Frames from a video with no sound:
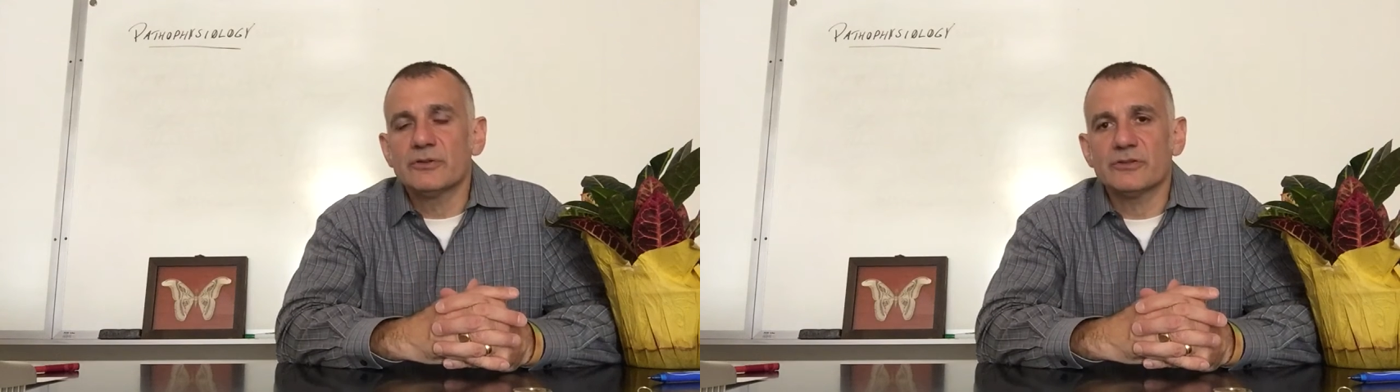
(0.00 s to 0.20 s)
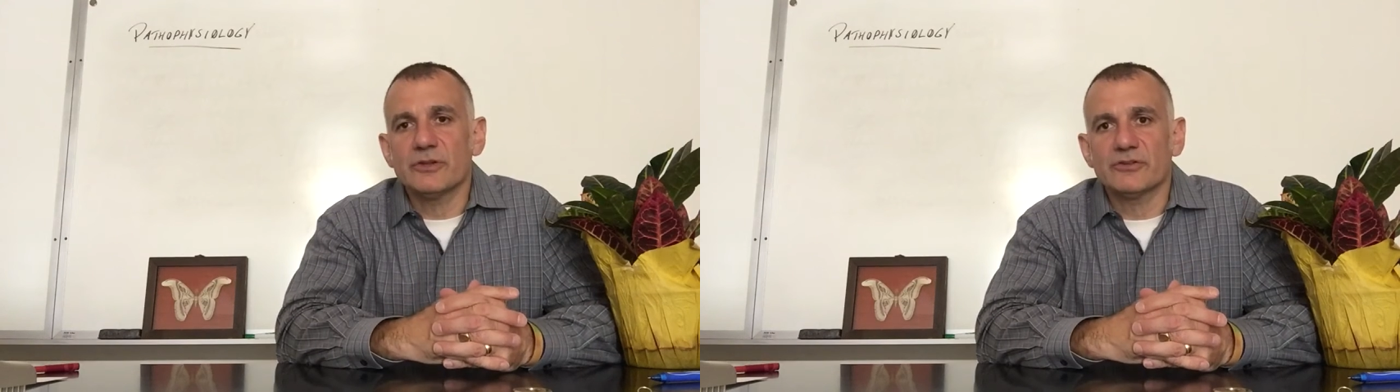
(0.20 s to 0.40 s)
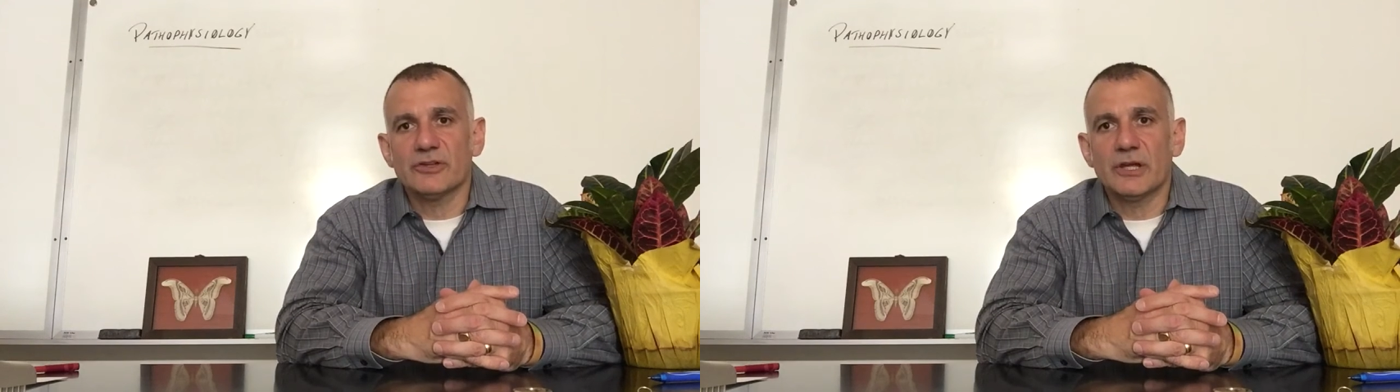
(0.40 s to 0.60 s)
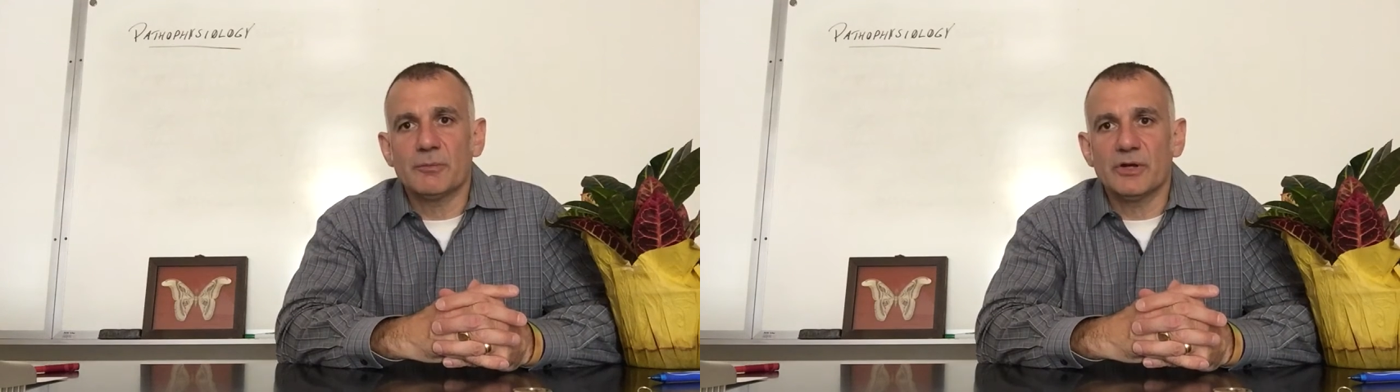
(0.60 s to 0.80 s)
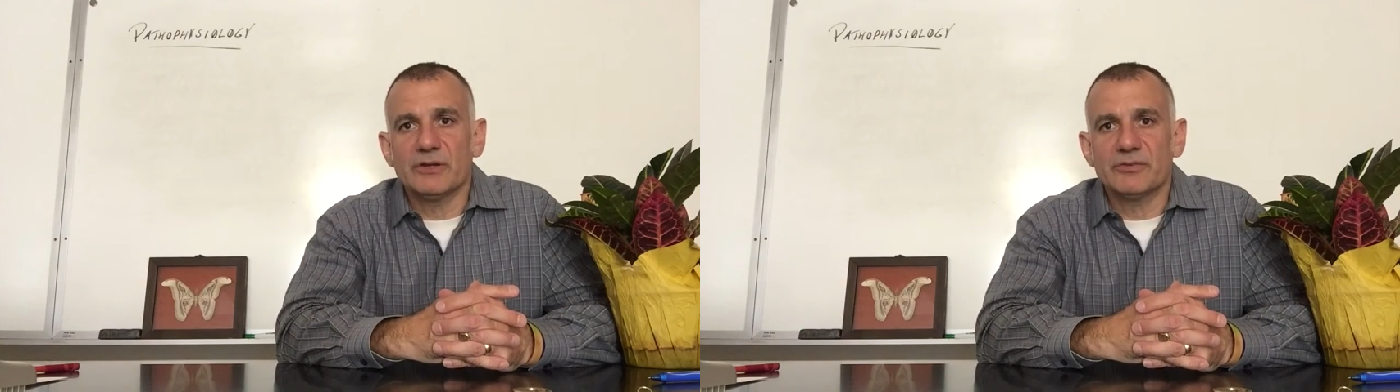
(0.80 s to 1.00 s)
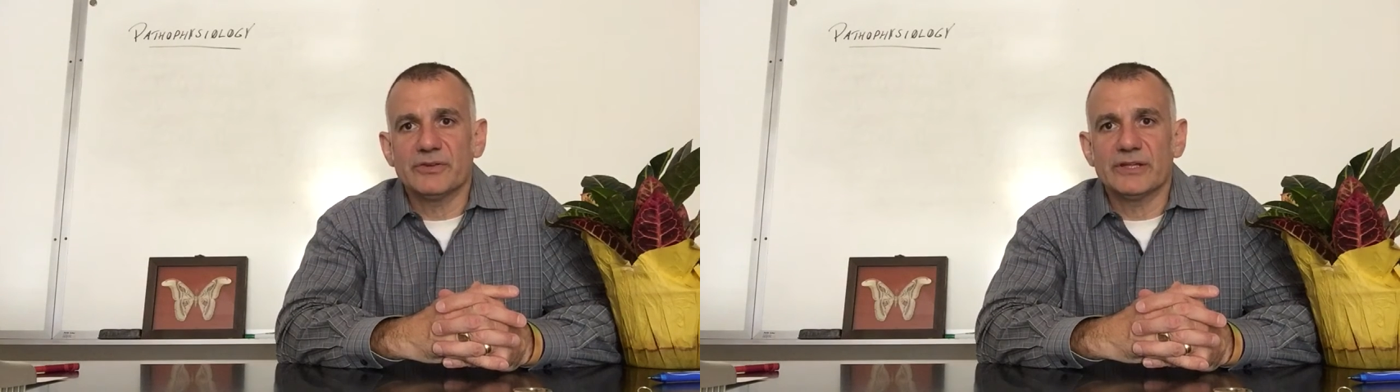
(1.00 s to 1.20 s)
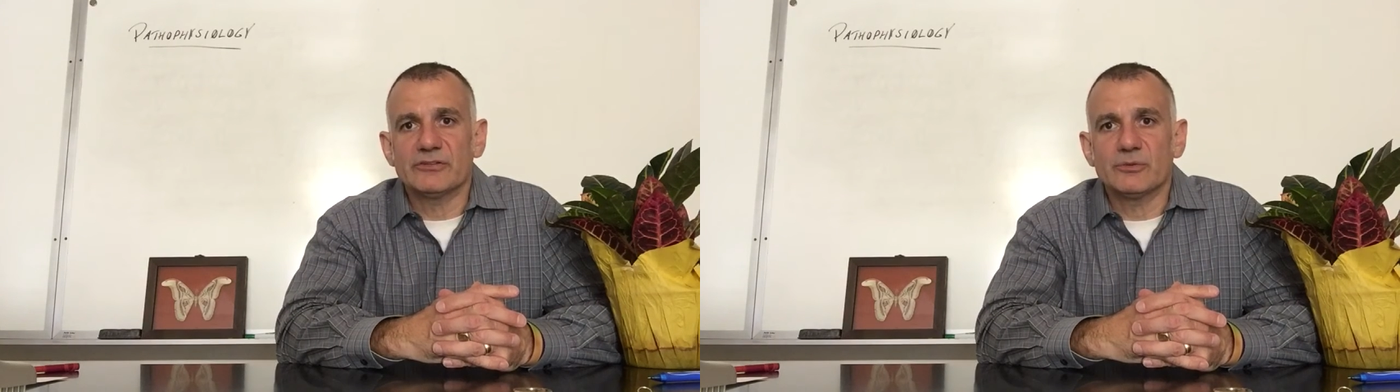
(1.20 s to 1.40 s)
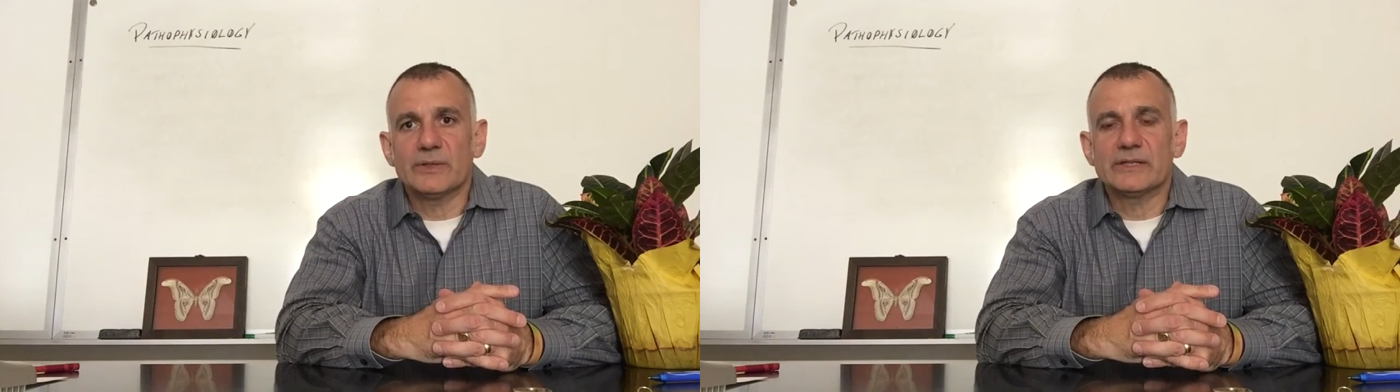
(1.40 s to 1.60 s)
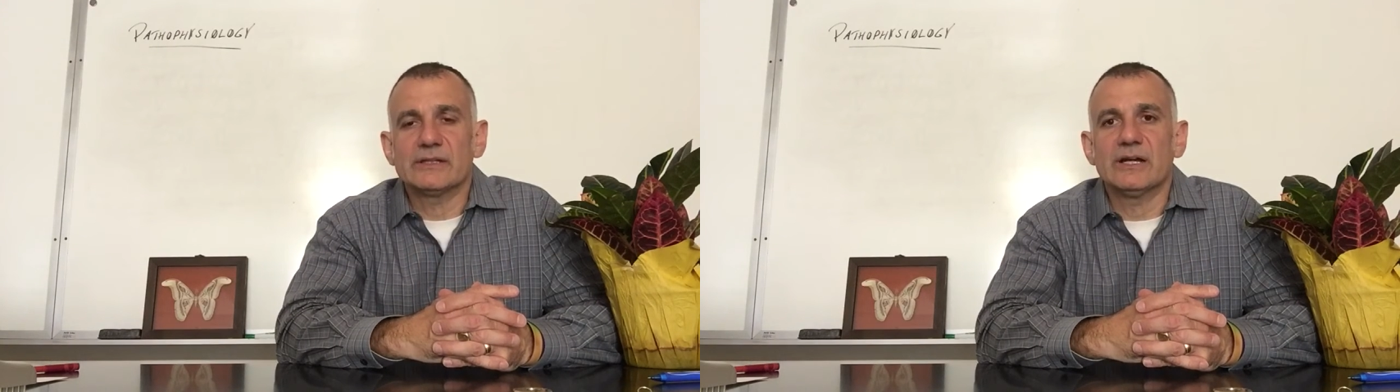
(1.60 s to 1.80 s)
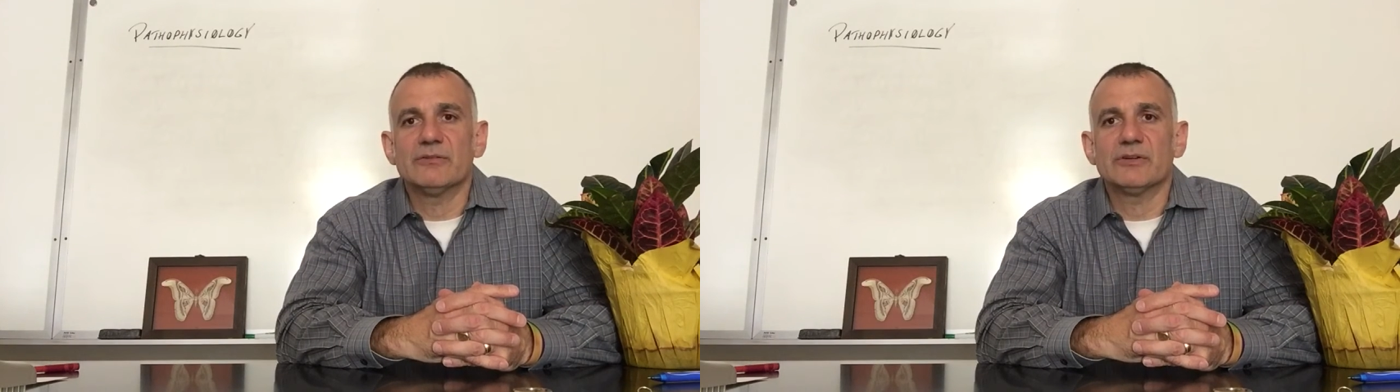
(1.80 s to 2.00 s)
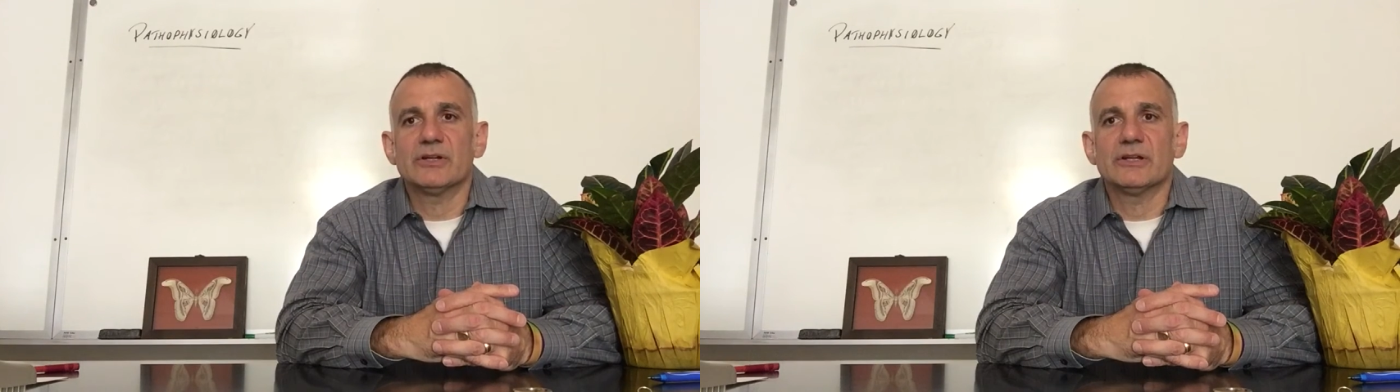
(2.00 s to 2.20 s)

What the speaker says: So there's a number of different things that we can cover,